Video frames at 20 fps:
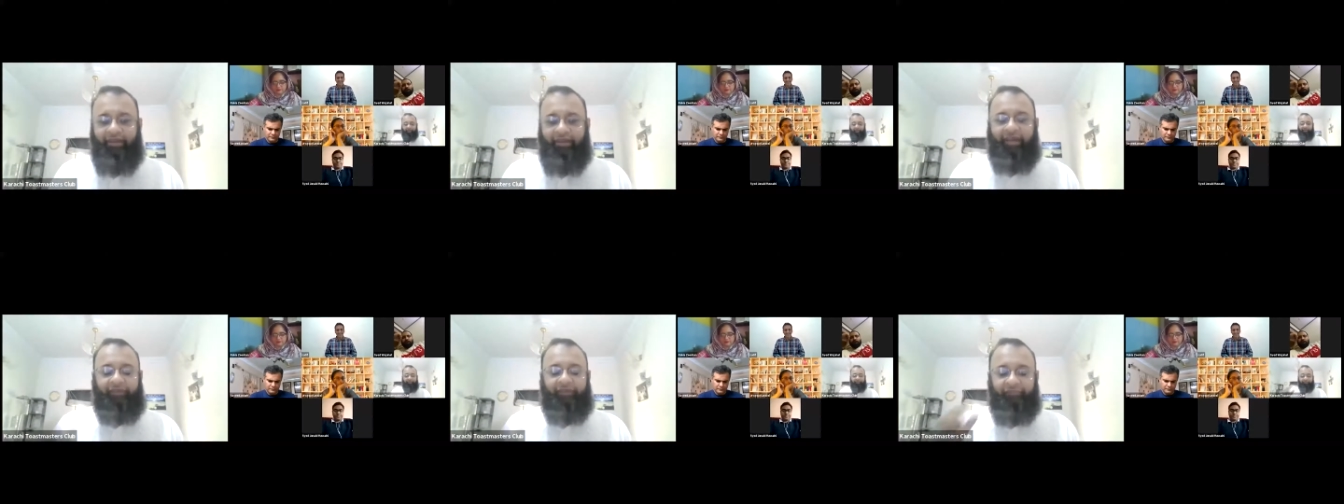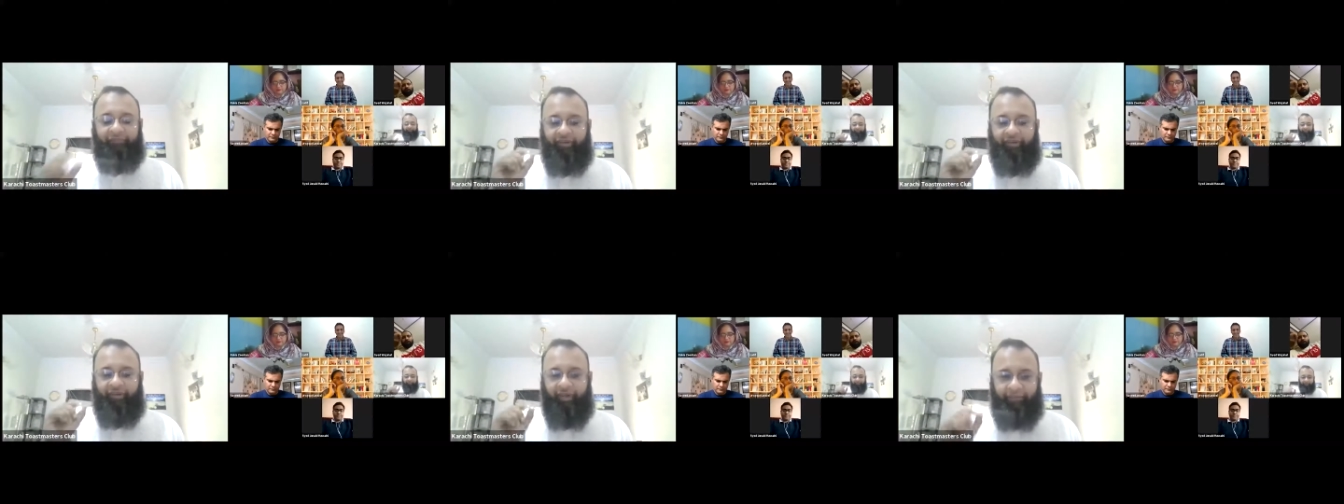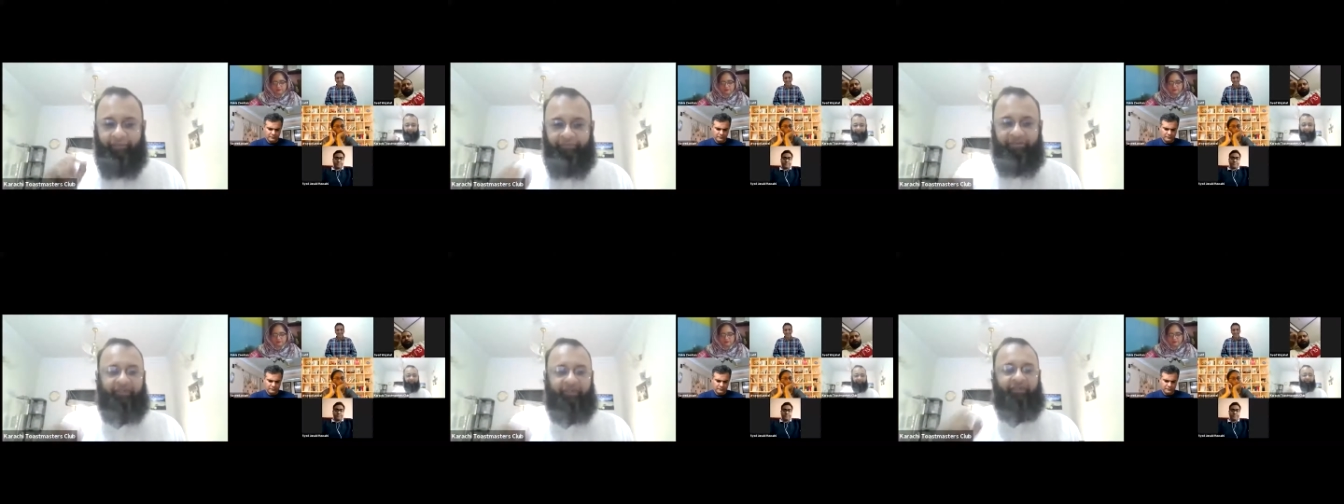it will
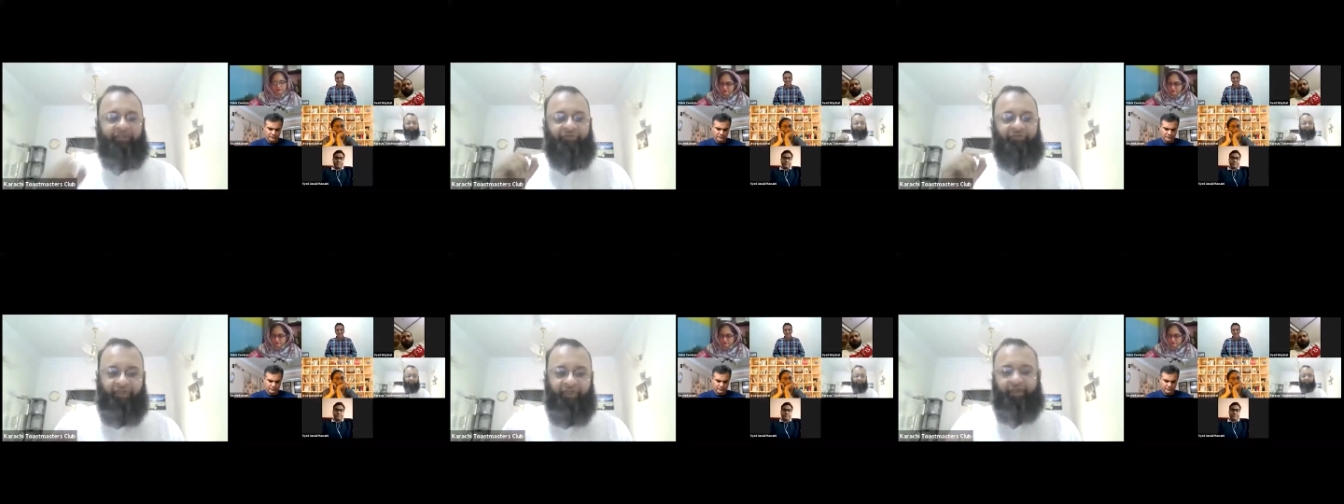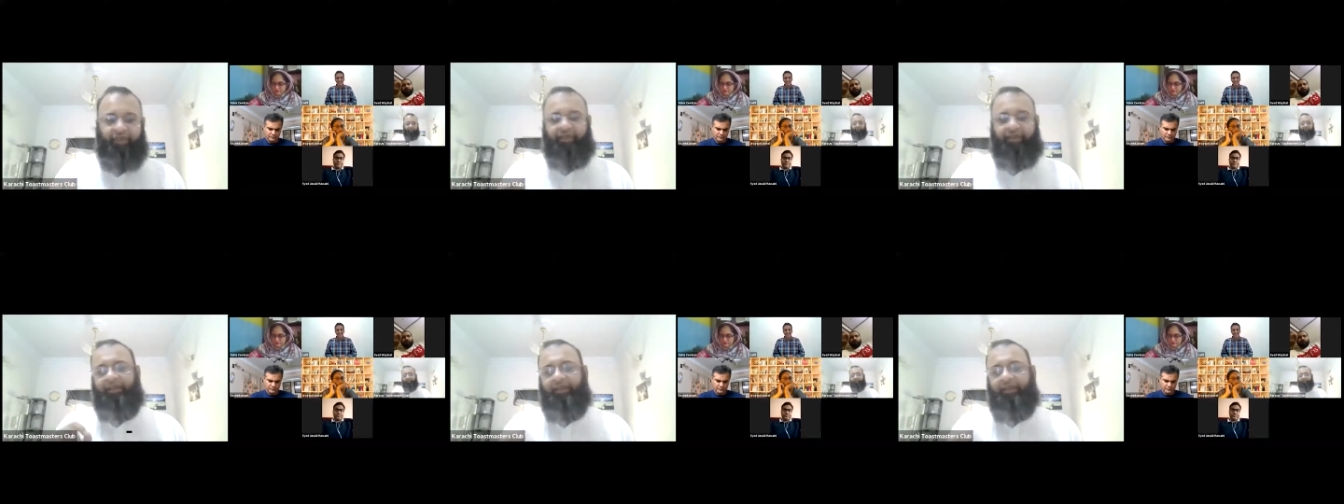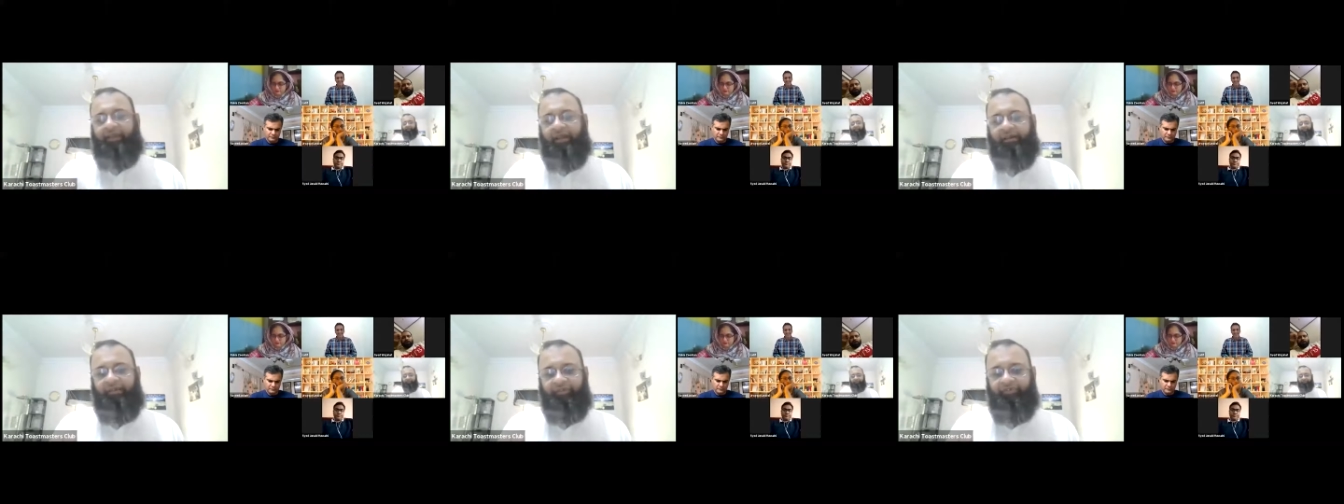appear fake and
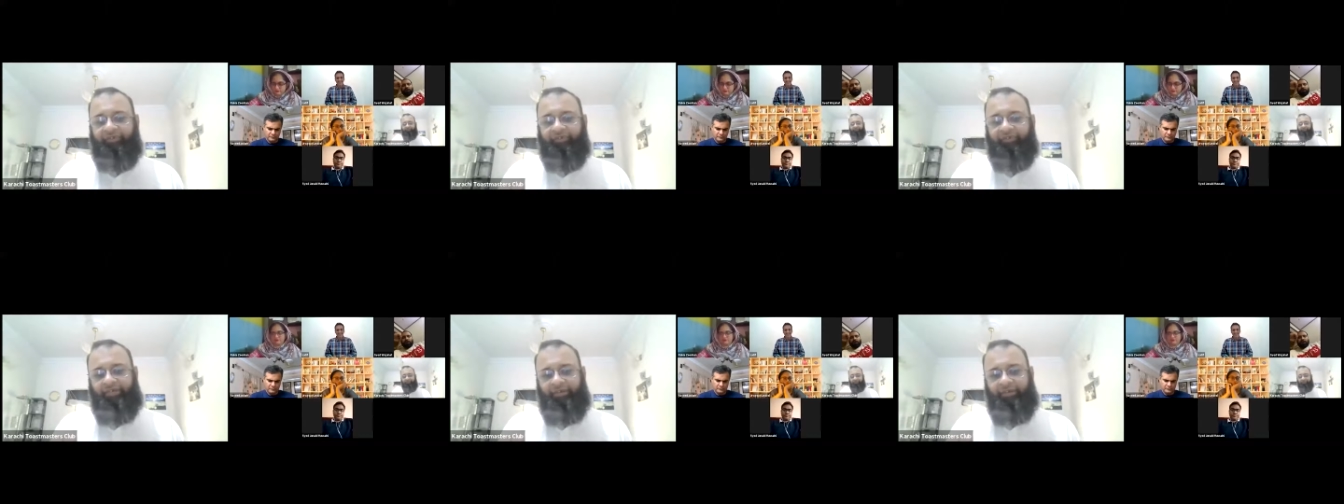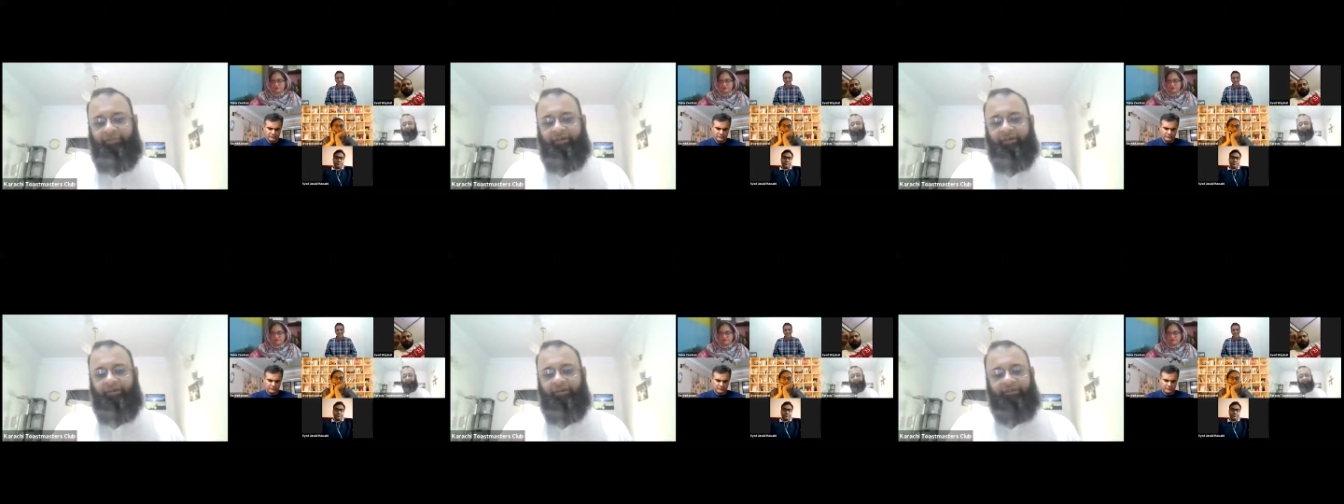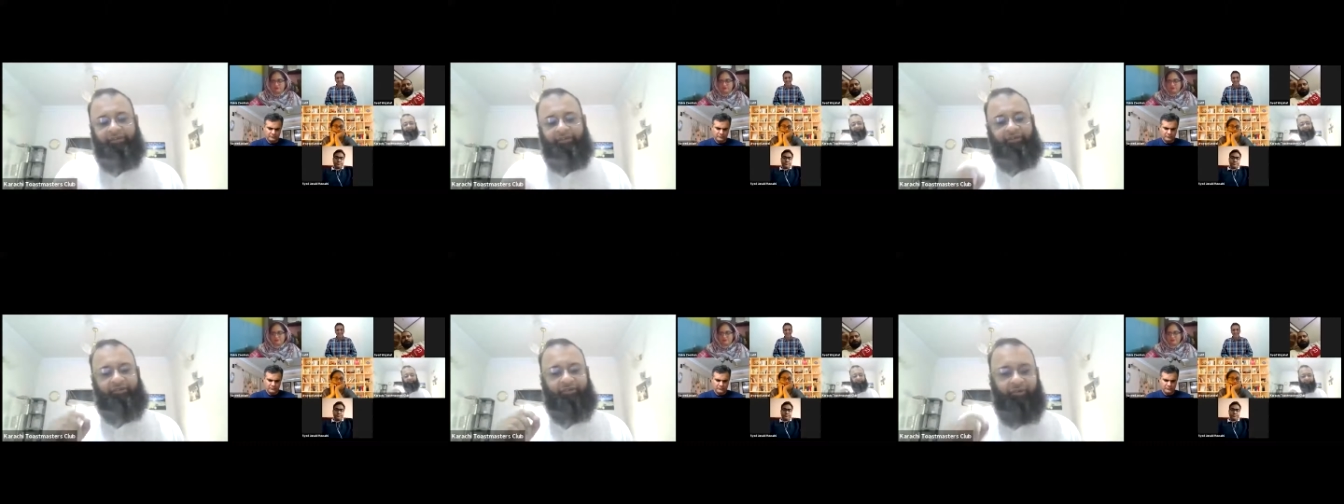artificial because
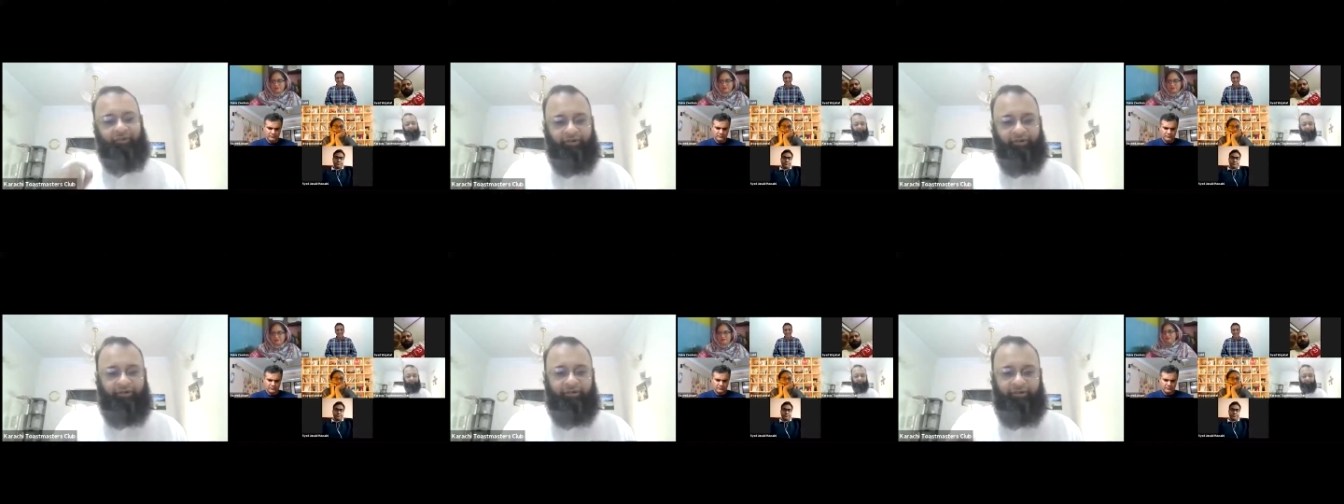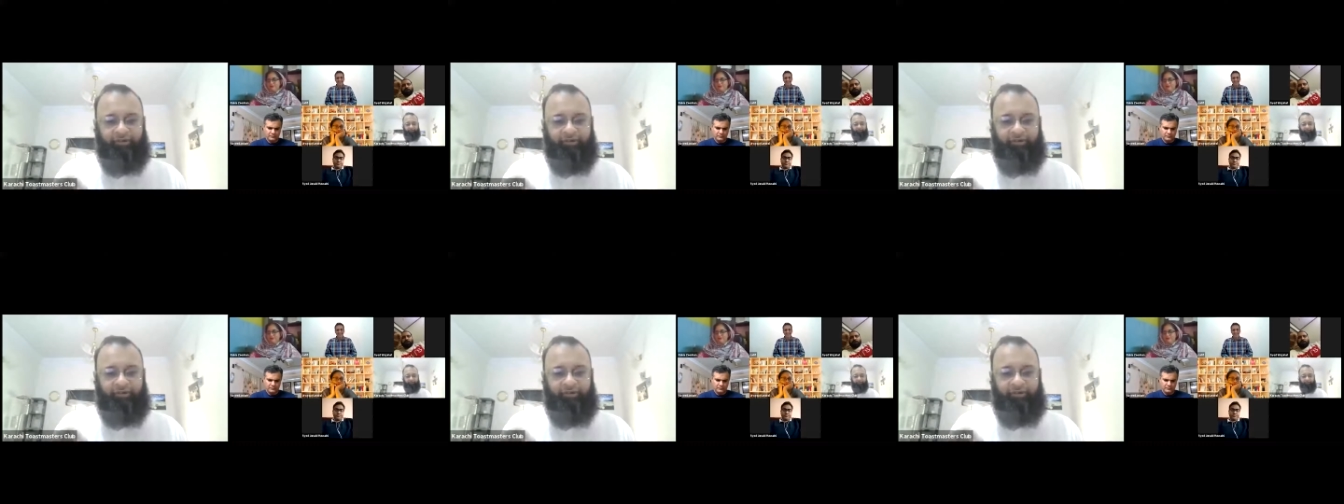it's not